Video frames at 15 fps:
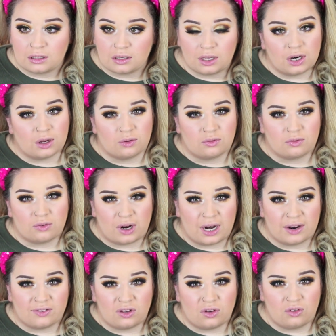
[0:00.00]
you know, right
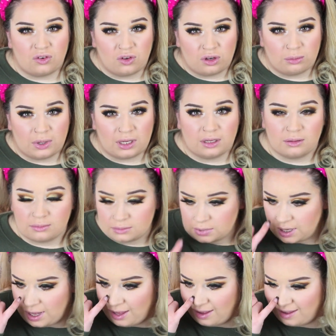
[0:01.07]
after you do your makeup.
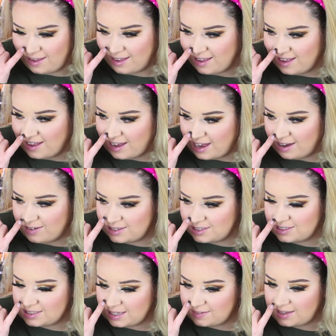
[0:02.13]
I always
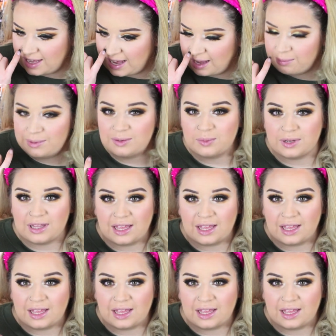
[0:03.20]
used to have that happen where